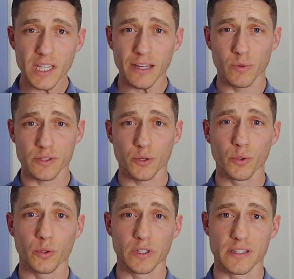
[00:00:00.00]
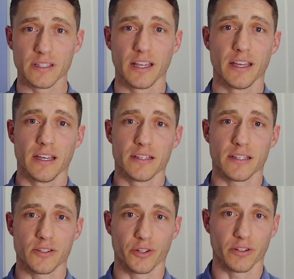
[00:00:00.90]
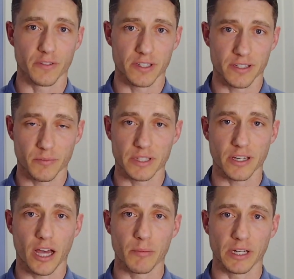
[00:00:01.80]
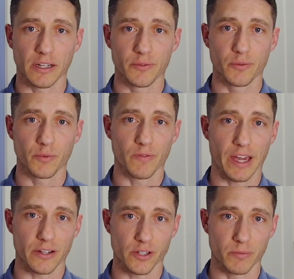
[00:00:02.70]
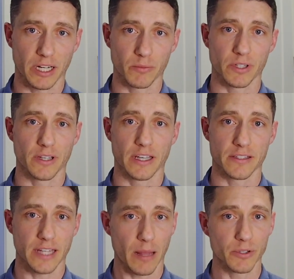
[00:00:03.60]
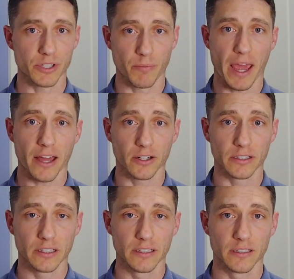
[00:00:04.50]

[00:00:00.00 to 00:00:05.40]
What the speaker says: And what's cool is, since her nervous system is calm enough, we've actually been able to establish a pattern